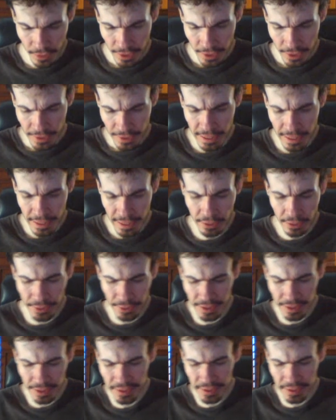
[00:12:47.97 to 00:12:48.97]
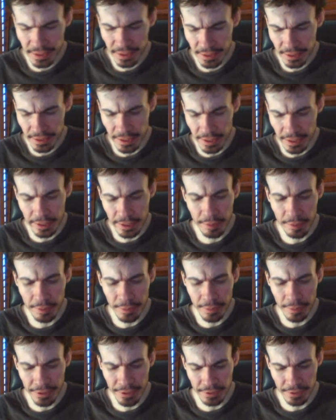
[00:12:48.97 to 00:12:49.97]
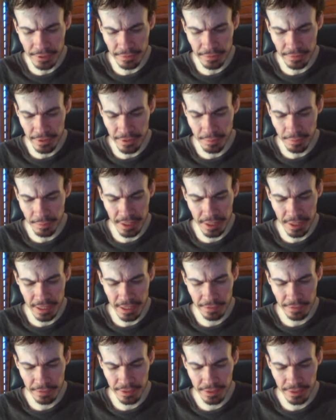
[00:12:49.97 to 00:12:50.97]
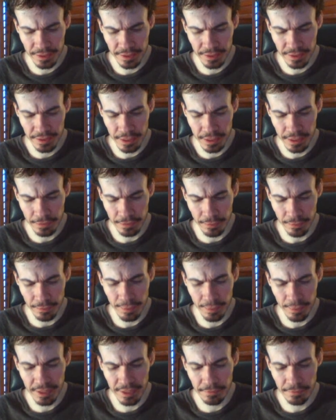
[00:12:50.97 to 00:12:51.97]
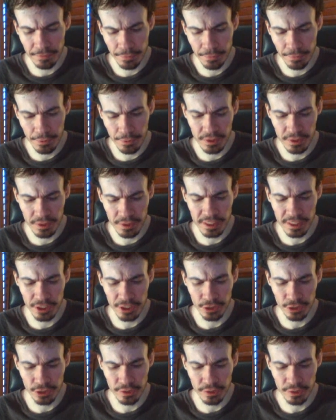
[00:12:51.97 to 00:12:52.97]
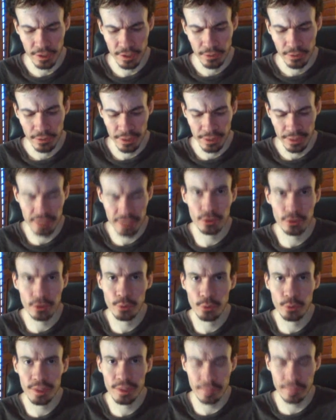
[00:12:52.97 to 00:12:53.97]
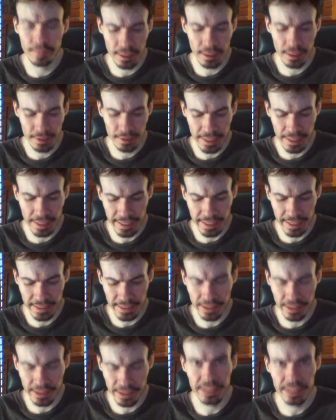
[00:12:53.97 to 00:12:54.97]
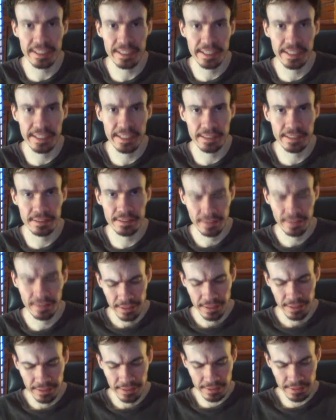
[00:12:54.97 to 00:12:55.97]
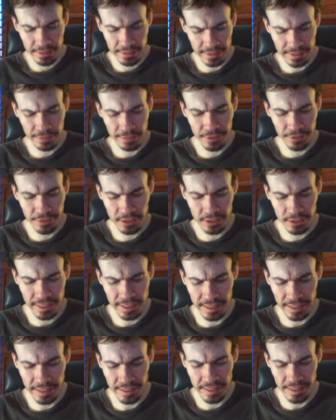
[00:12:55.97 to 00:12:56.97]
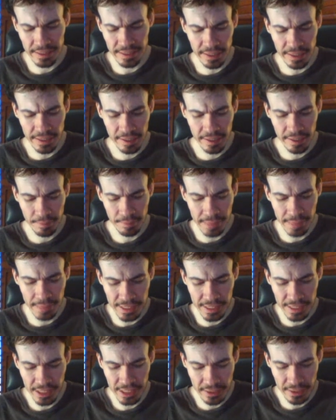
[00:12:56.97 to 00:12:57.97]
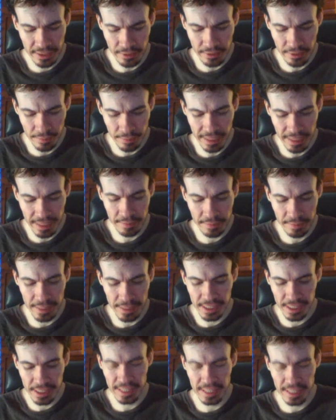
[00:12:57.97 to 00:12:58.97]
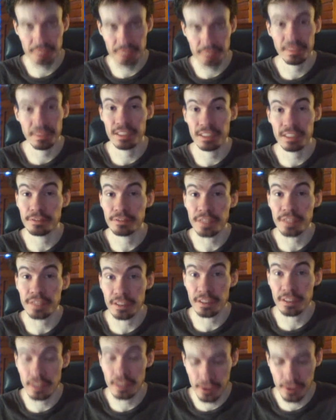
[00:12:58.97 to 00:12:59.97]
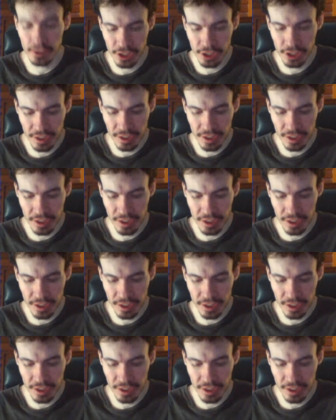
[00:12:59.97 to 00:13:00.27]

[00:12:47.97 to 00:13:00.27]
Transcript: Now, this is the darker part of the PDF. This is the forbidden fruits section, which has to do with Maltech and dark science. This kind of feels like the dark magic or black magic aspect of technology.